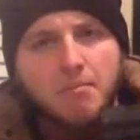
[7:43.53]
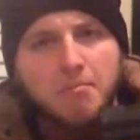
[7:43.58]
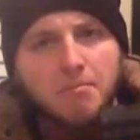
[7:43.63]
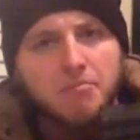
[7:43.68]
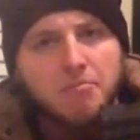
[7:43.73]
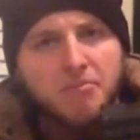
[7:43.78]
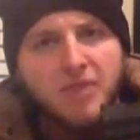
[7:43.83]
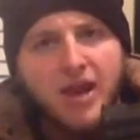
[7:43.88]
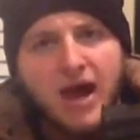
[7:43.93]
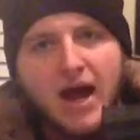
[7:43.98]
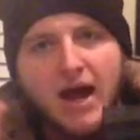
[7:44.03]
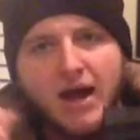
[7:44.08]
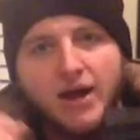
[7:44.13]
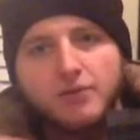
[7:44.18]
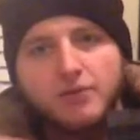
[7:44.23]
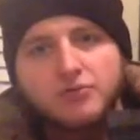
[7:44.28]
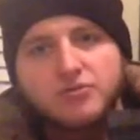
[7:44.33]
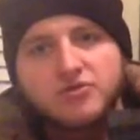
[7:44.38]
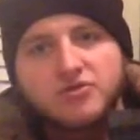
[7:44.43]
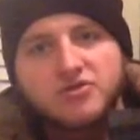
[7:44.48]

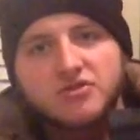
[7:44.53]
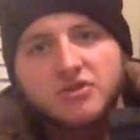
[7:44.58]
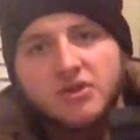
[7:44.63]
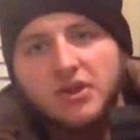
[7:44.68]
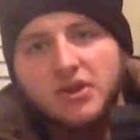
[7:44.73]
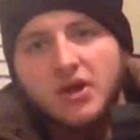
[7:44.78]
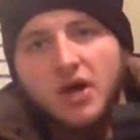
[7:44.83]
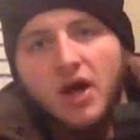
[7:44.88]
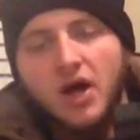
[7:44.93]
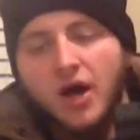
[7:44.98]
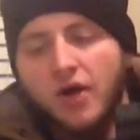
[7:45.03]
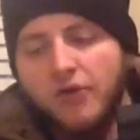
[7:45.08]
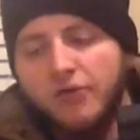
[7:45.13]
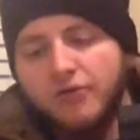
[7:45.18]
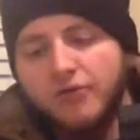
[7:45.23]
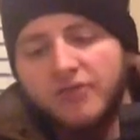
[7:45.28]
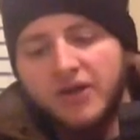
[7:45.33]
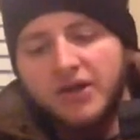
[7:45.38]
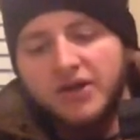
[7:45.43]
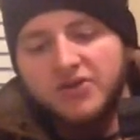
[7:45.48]
knives, other
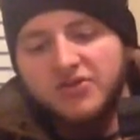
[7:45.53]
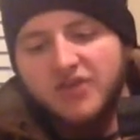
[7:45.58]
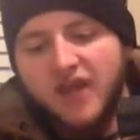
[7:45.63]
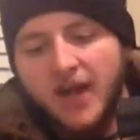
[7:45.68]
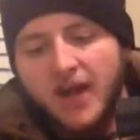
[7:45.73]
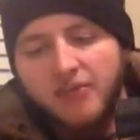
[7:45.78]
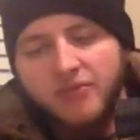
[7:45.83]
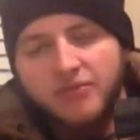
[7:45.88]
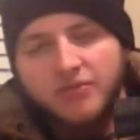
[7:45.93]
various types